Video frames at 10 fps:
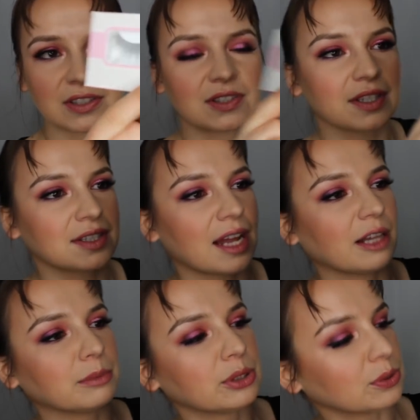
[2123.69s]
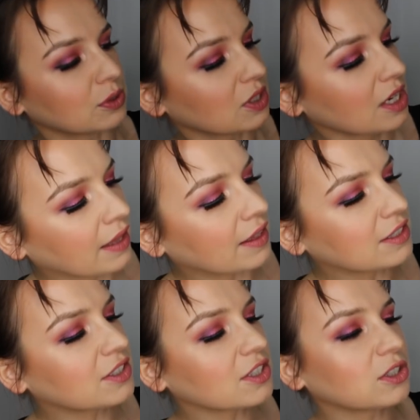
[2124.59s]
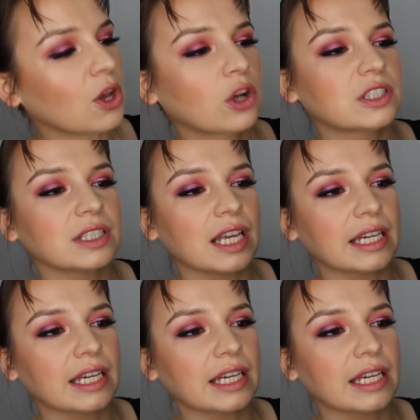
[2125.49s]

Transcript: This is the style Muse. This just looked